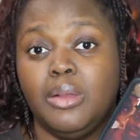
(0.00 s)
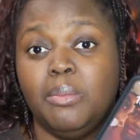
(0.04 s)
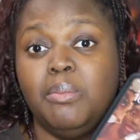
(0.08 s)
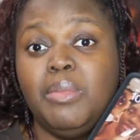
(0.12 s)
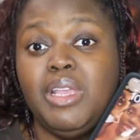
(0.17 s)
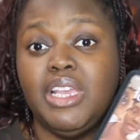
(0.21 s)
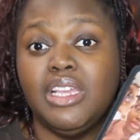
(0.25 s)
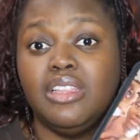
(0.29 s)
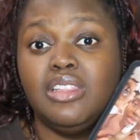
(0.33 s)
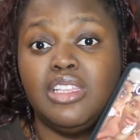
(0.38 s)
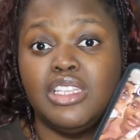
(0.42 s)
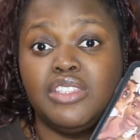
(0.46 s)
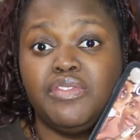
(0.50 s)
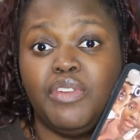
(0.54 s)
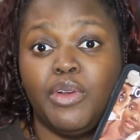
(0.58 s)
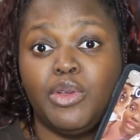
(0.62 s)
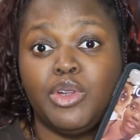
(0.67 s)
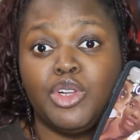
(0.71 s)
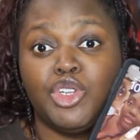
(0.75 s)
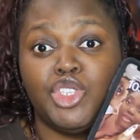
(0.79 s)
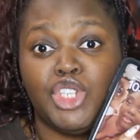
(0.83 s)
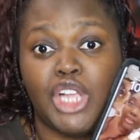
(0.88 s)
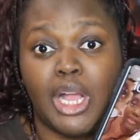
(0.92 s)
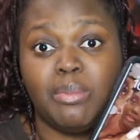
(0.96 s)
me and this
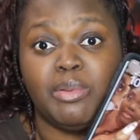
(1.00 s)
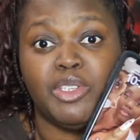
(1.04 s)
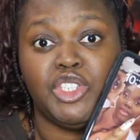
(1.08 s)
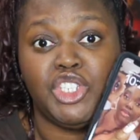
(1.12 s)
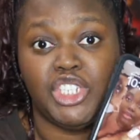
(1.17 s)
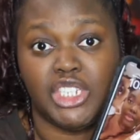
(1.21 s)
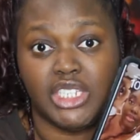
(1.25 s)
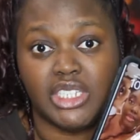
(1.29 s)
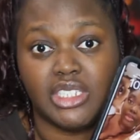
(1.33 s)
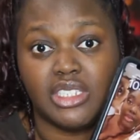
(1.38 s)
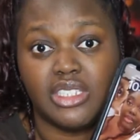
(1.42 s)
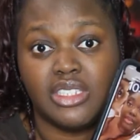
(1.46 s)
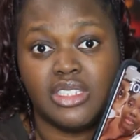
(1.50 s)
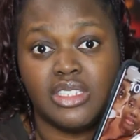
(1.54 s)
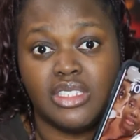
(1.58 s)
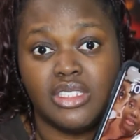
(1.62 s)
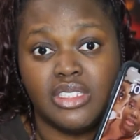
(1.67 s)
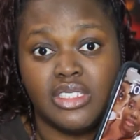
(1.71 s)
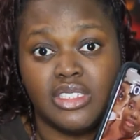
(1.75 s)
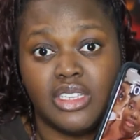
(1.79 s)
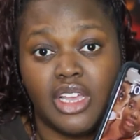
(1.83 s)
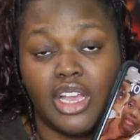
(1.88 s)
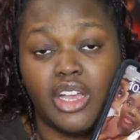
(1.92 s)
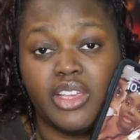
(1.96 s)
phone are chop and cheese.
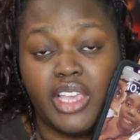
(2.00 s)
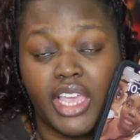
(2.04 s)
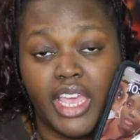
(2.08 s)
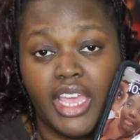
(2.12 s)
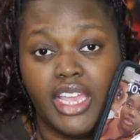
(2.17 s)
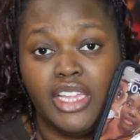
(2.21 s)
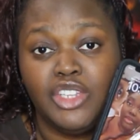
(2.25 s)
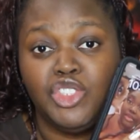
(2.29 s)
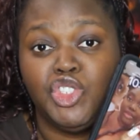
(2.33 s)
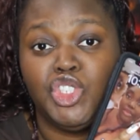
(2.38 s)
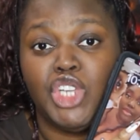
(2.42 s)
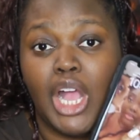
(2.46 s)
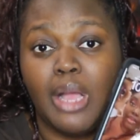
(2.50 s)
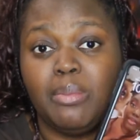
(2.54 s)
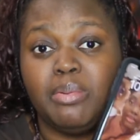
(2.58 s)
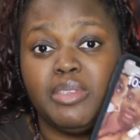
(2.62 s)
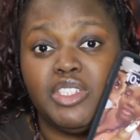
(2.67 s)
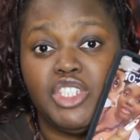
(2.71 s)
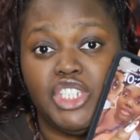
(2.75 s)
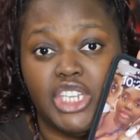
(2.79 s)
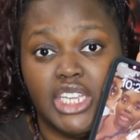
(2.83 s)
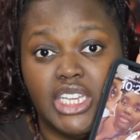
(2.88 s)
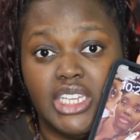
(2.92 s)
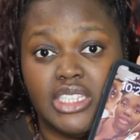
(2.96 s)
Okay, chop
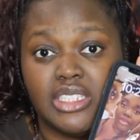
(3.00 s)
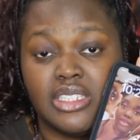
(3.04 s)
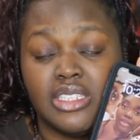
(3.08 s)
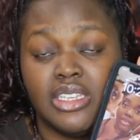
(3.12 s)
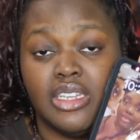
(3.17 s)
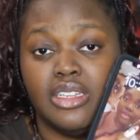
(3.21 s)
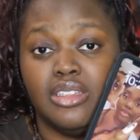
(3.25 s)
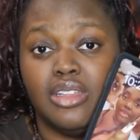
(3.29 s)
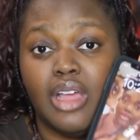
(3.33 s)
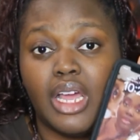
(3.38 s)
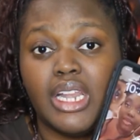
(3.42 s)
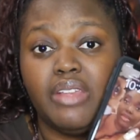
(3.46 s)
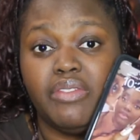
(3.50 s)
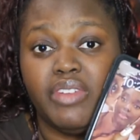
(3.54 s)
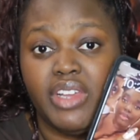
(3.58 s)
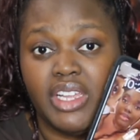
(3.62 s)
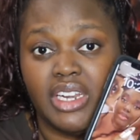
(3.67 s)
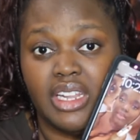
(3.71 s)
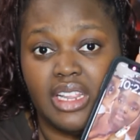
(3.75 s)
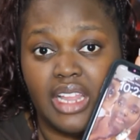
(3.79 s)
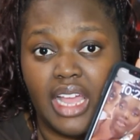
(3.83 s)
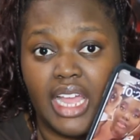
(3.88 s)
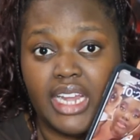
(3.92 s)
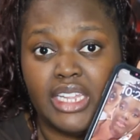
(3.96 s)
and cheese. Not even
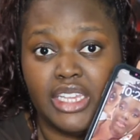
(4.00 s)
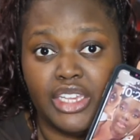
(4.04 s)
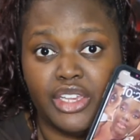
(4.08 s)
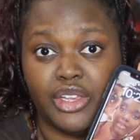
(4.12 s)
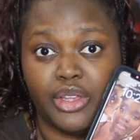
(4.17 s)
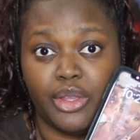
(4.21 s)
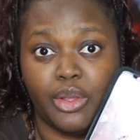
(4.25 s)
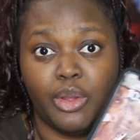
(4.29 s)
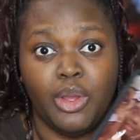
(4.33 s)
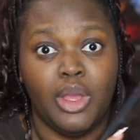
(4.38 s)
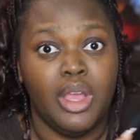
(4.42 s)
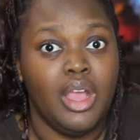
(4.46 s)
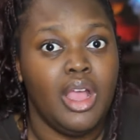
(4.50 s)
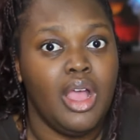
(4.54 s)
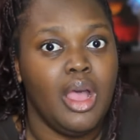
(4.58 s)
gonna lie to you.